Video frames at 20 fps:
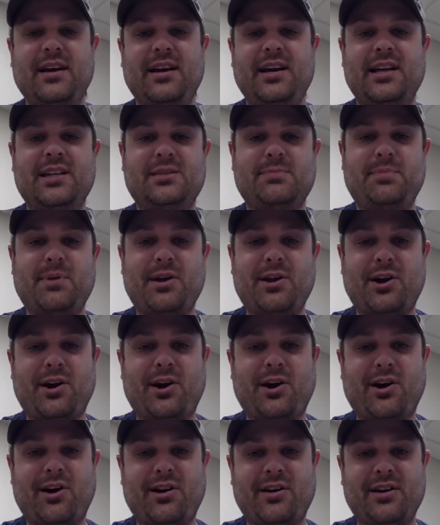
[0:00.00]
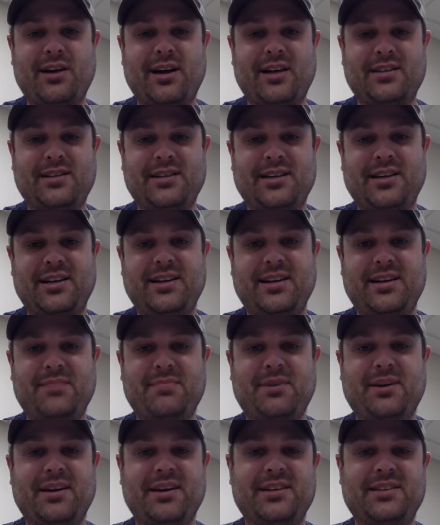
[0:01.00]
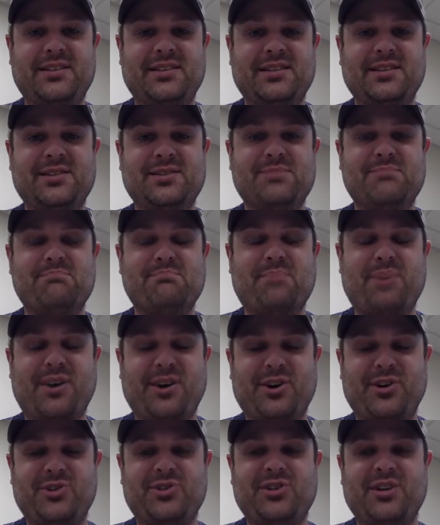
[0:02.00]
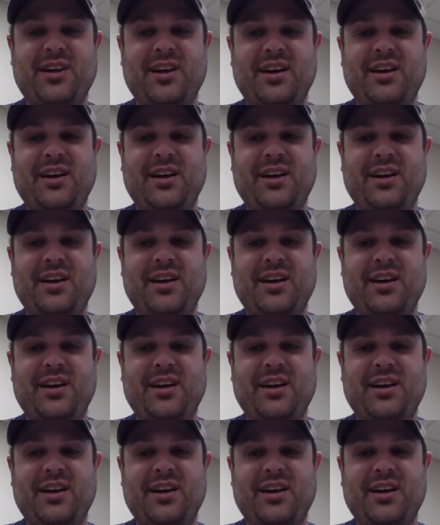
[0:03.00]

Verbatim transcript: It's been hard not seeing anybody since March.